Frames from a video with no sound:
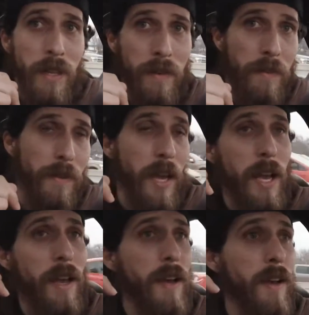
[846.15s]
If you
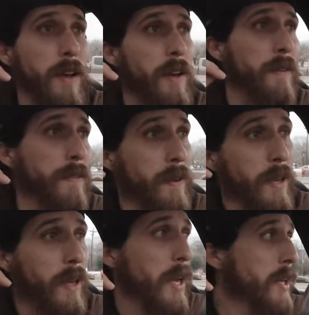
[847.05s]
have
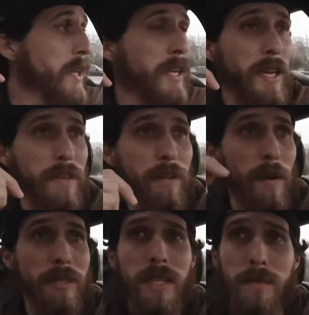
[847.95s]
any negative
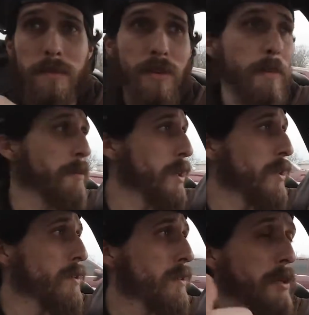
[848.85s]
comments, drop them
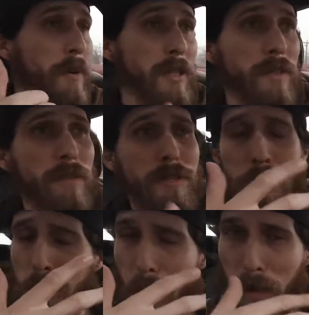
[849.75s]
below. Any positive ones,
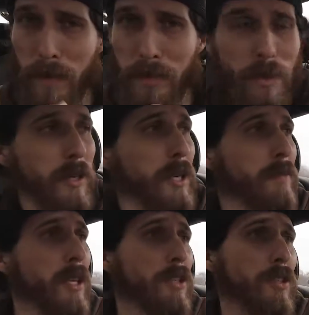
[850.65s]
always
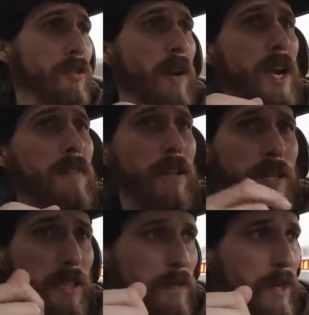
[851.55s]
welcome. Subscribe,
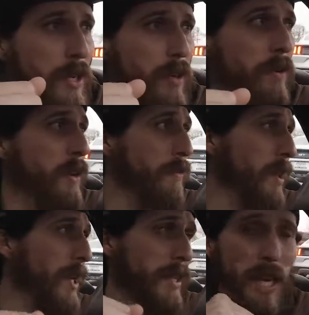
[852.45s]
like this video if you
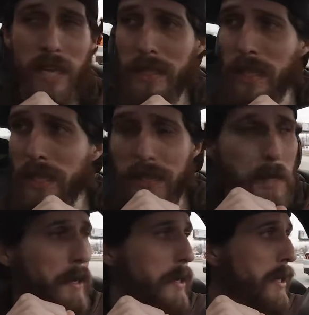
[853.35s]
like the content,
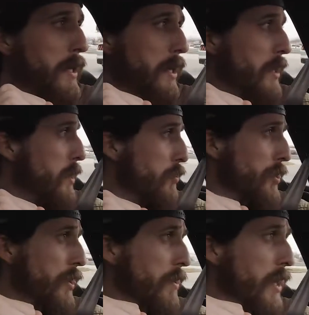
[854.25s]
and I guess I'll
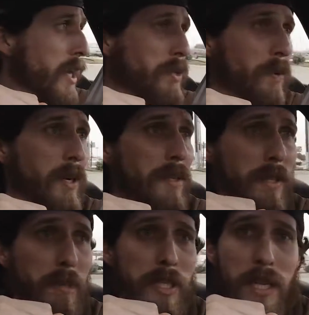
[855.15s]
see you on the next one. In
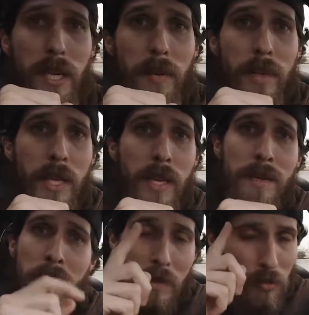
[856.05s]
the meantime,
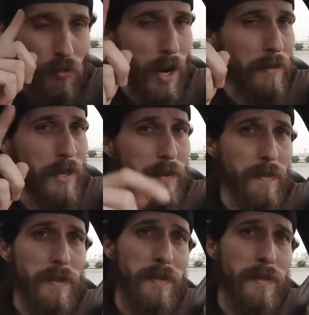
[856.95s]
drive safe.